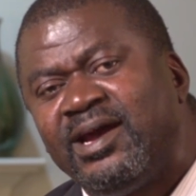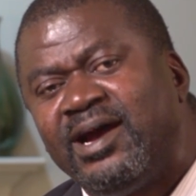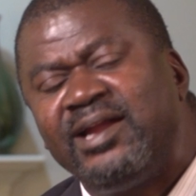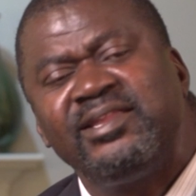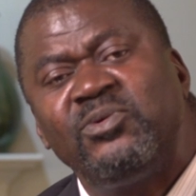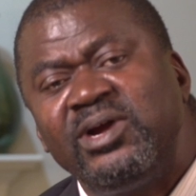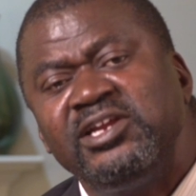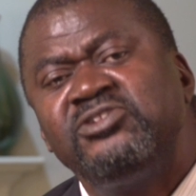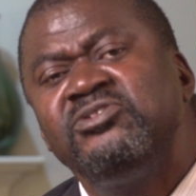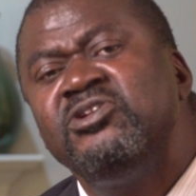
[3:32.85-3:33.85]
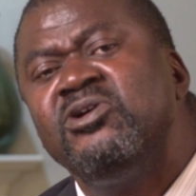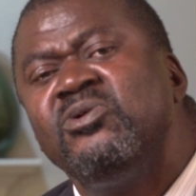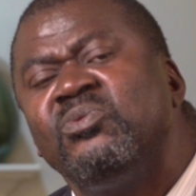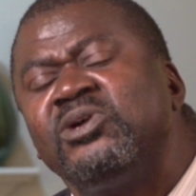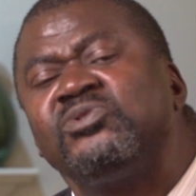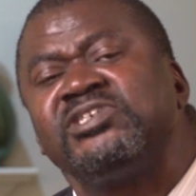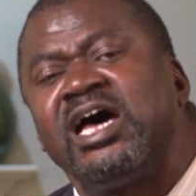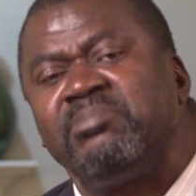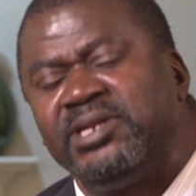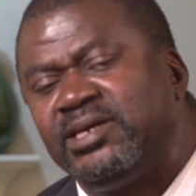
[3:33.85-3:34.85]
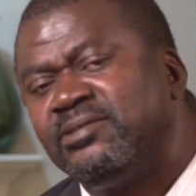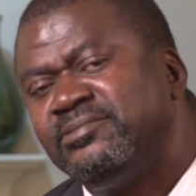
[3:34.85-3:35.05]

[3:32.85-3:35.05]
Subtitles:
And they wanted to know what was happening.